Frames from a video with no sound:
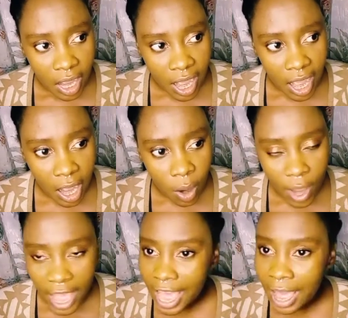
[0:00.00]
how
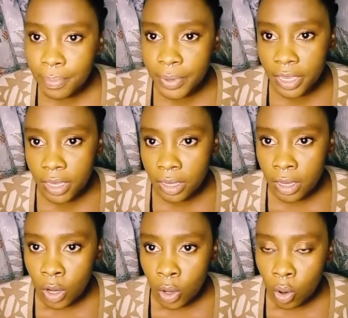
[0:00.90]
happy
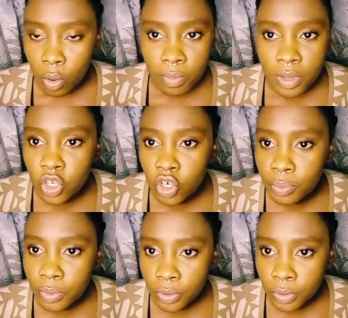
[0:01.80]
or
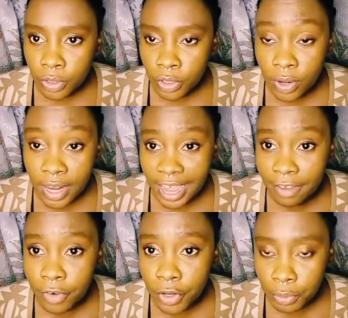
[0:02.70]
miserable your
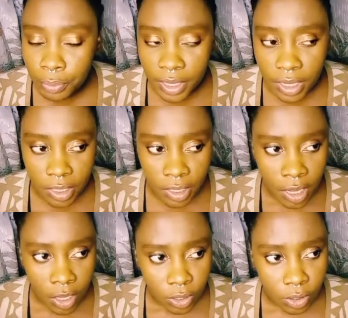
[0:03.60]
life could be,
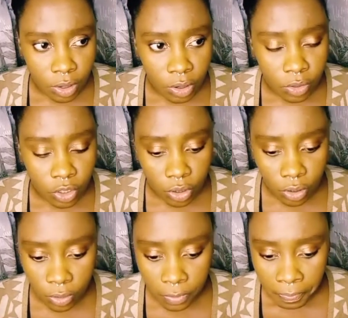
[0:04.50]
you know.
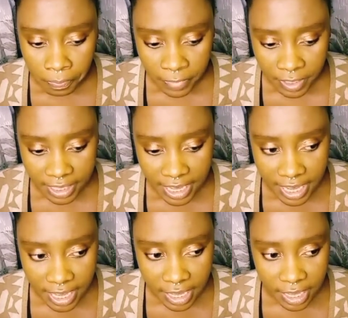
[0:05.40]
So
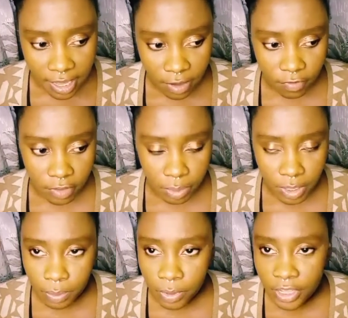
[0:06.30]
taking care of the
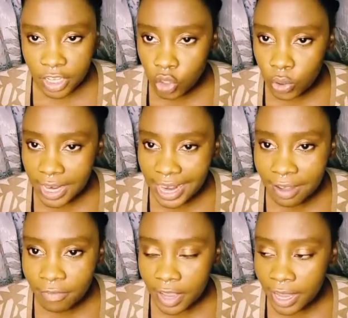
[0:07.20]
people that you
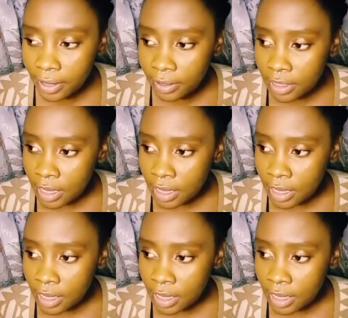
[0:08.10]
love and